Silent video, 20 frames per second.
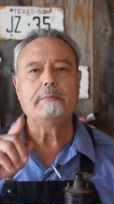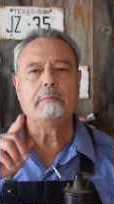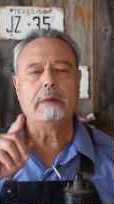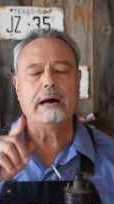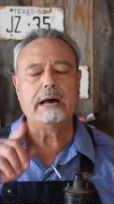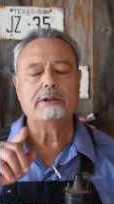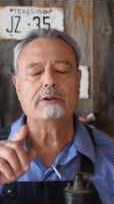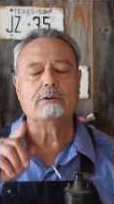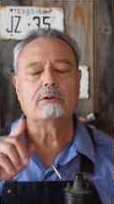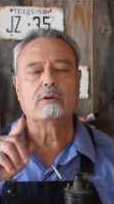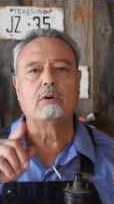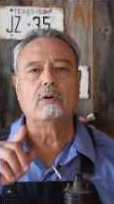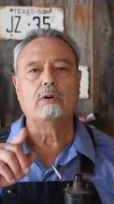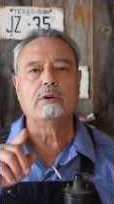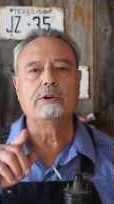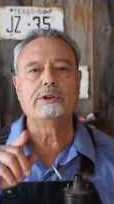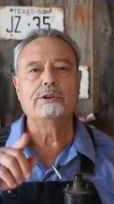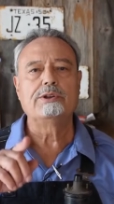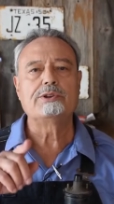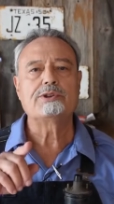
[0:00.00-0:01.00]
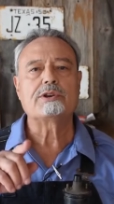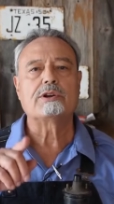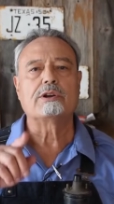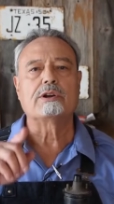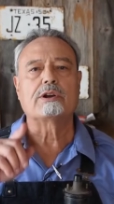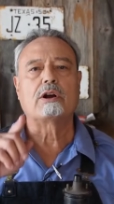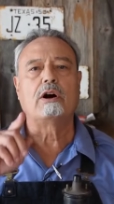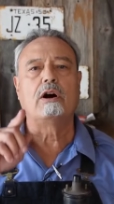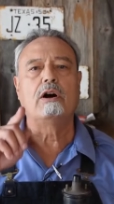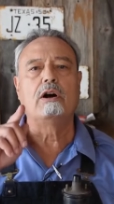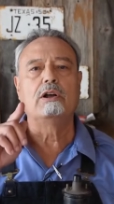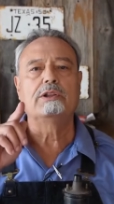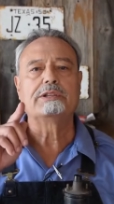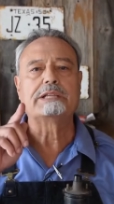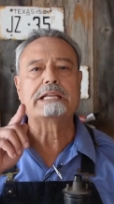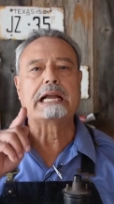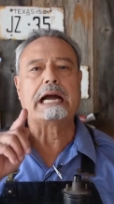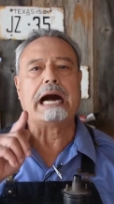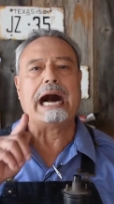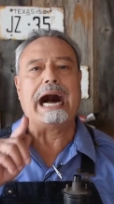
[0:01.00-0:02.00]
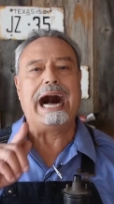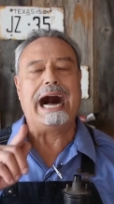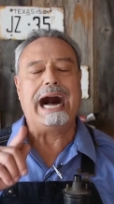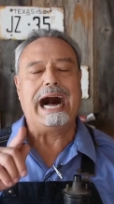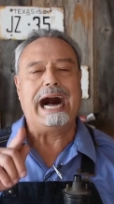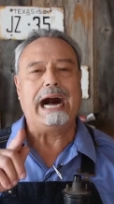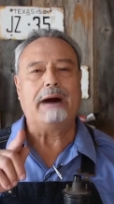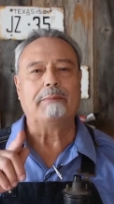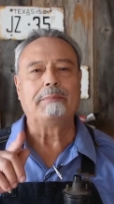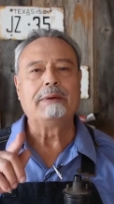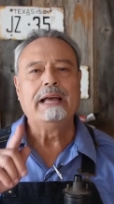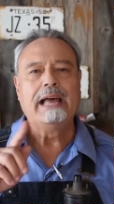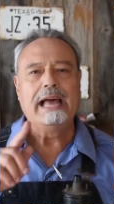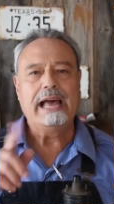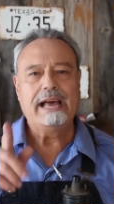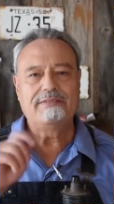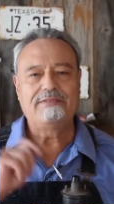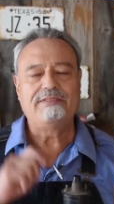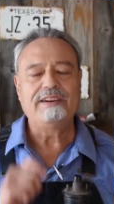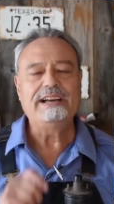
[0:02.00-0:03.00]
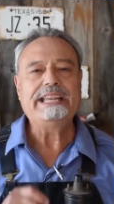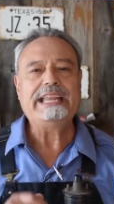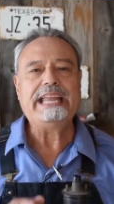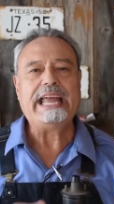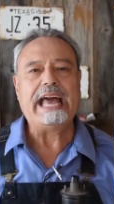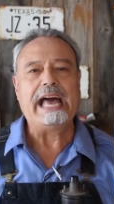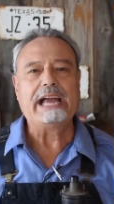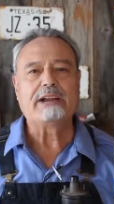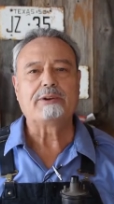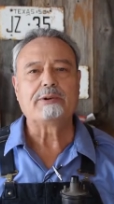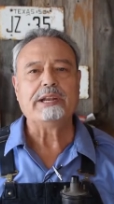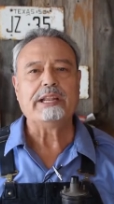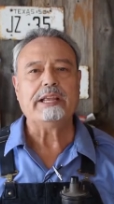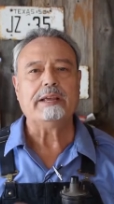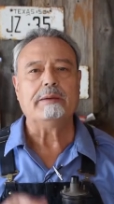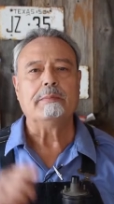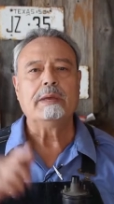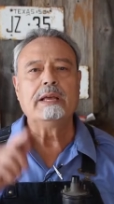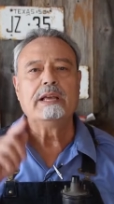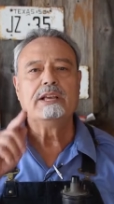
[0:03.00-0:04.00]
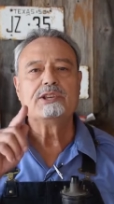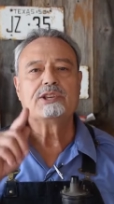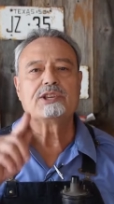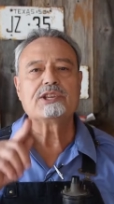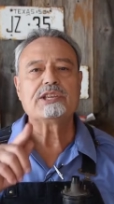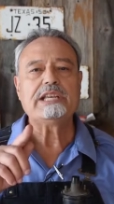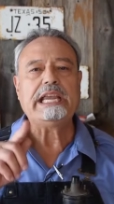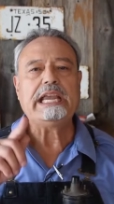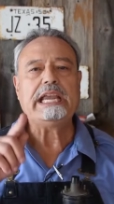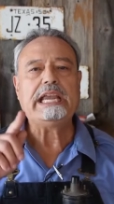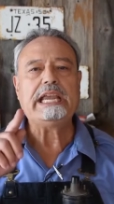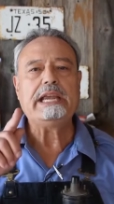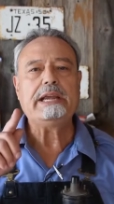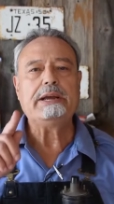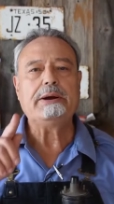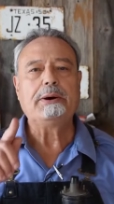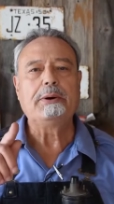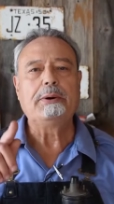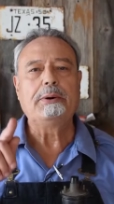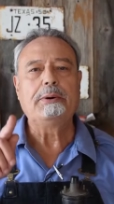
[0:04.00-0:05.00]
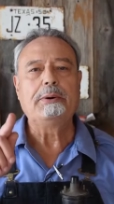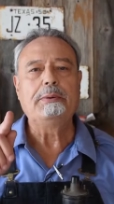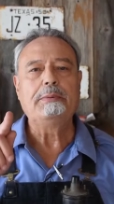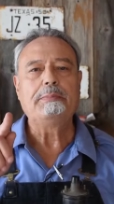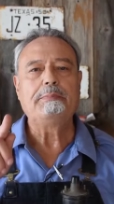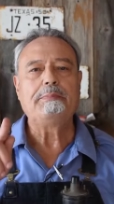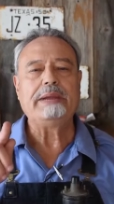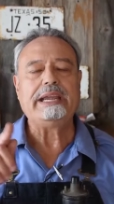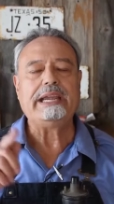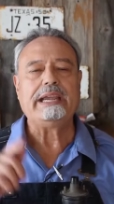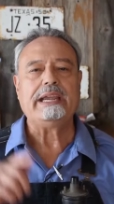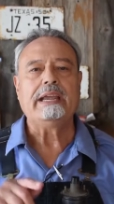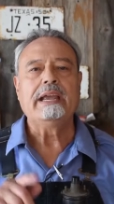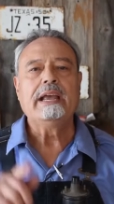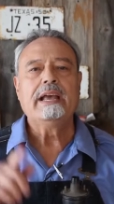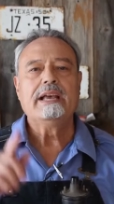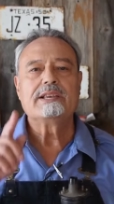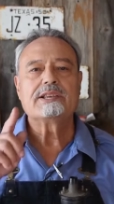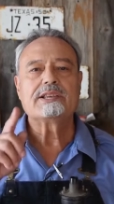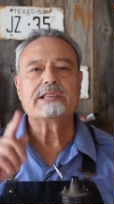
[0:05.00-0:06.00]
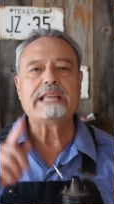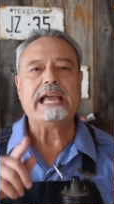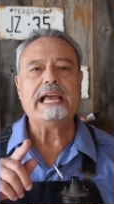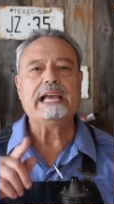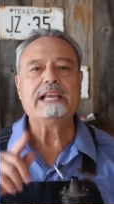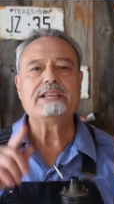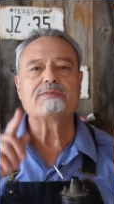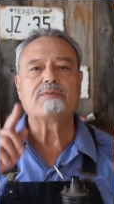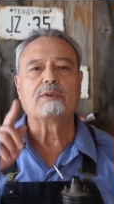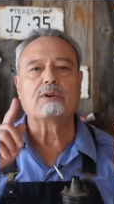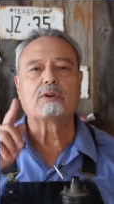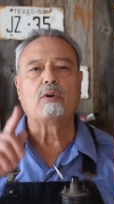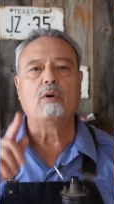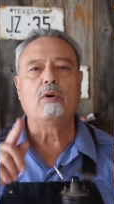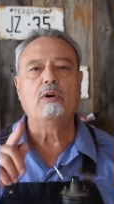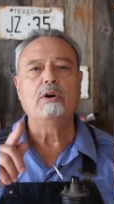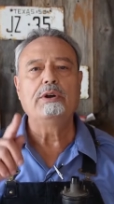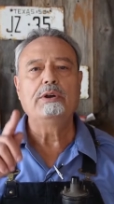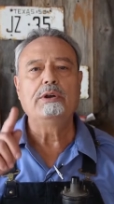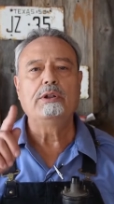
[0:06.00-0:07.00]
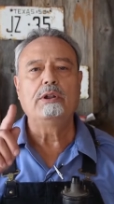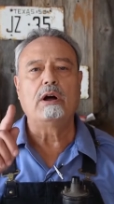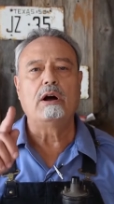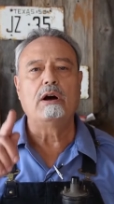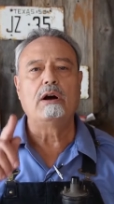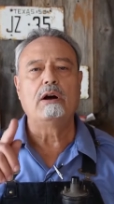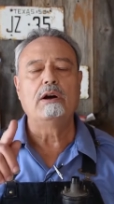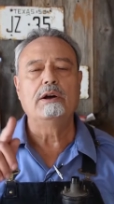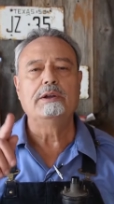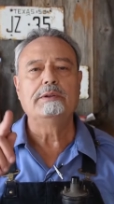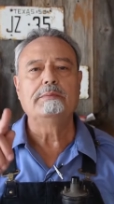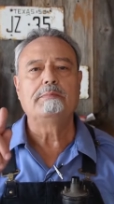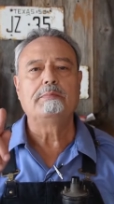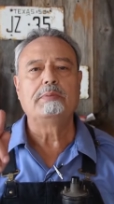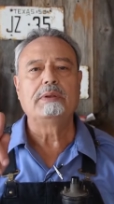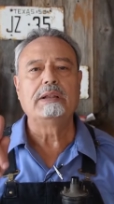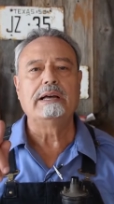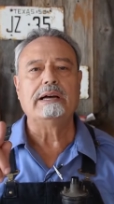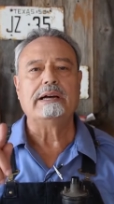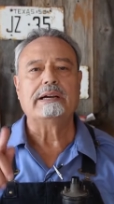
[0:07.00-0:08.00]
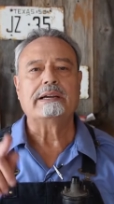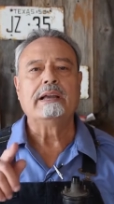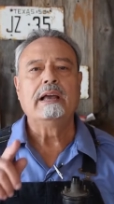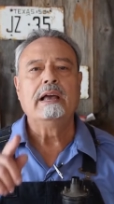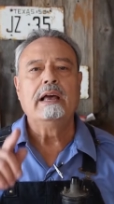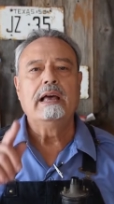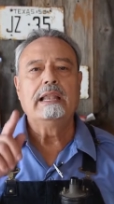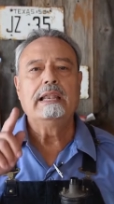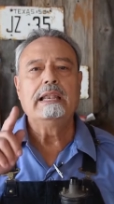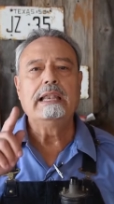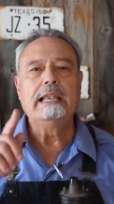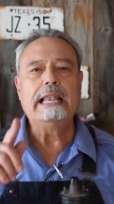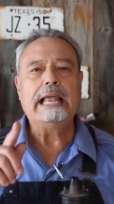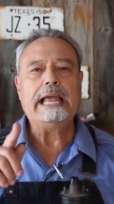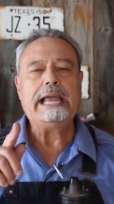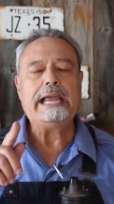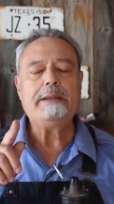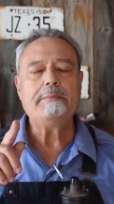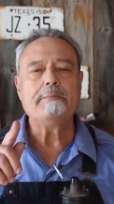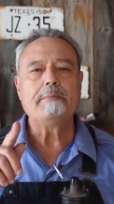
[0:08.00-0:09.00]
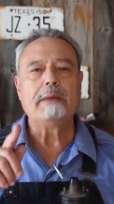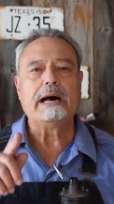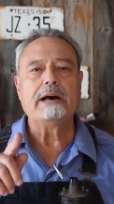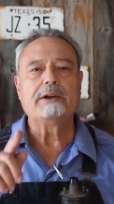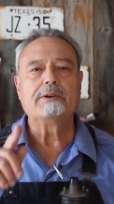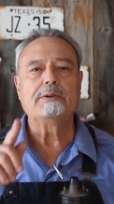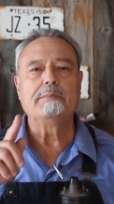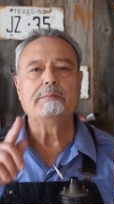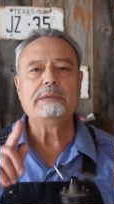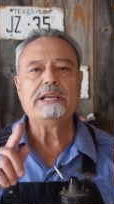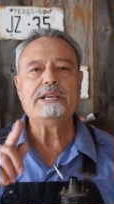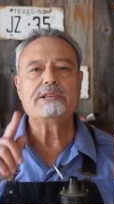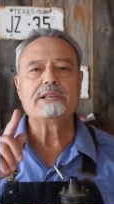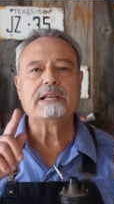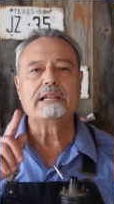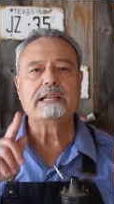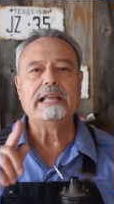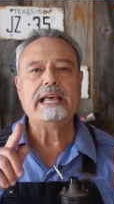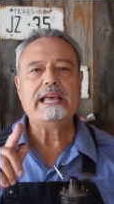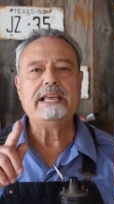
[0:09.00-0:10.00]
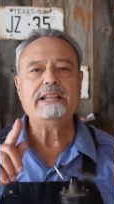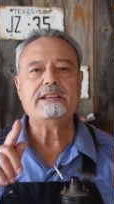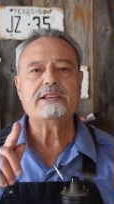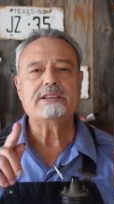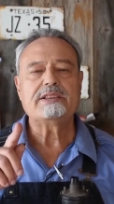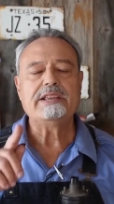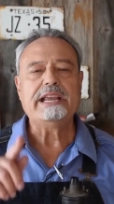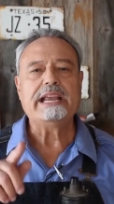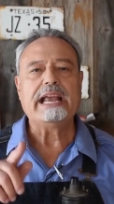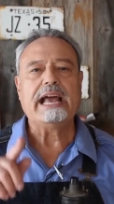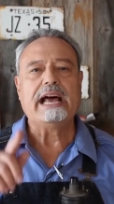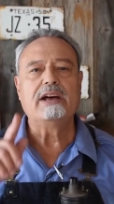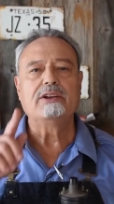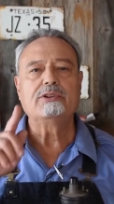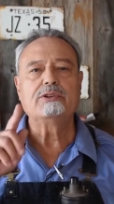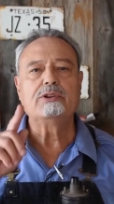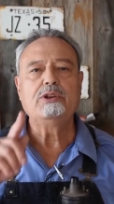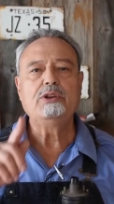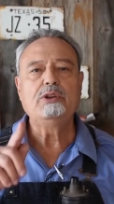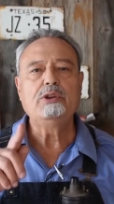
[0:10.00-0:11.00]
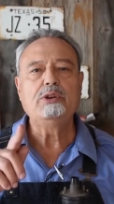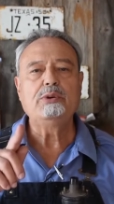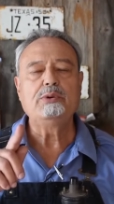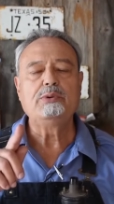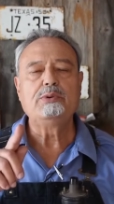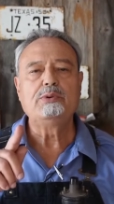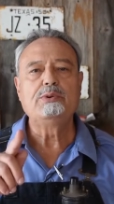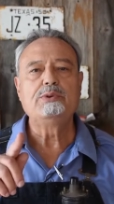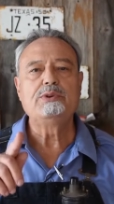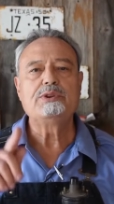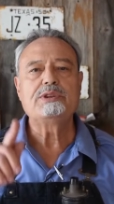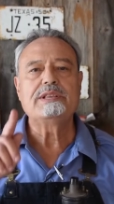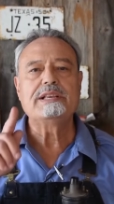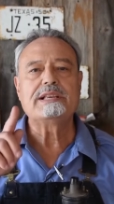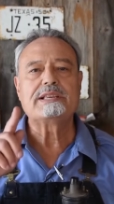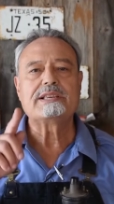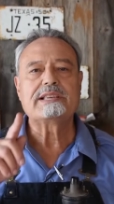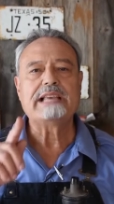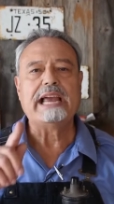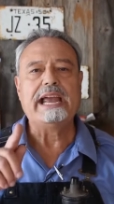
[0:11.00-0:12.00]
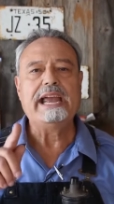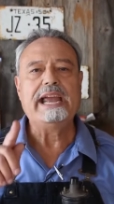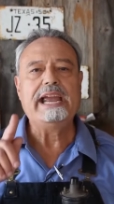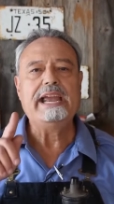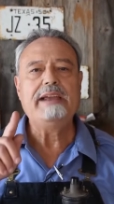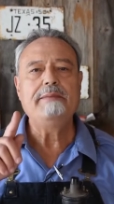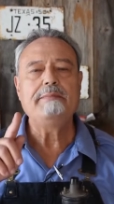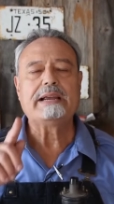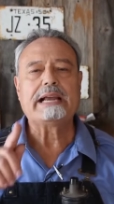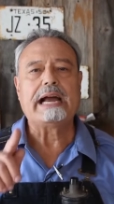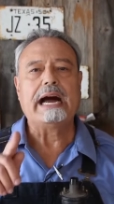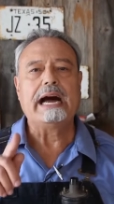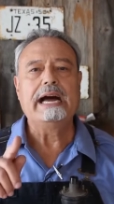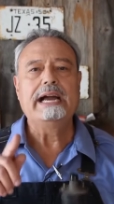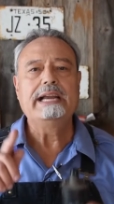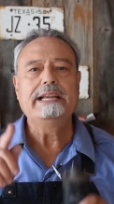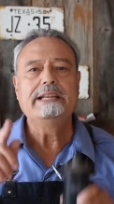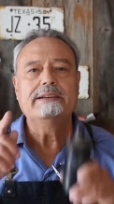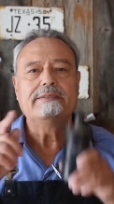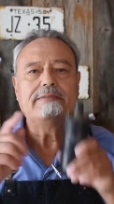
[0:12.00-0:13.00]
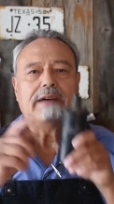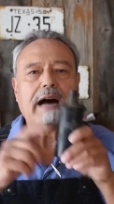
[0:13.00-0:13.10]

model coils are called COP. Funny acronym, COP stands for coil on plug. Late model means the latest thing out, use the same kind of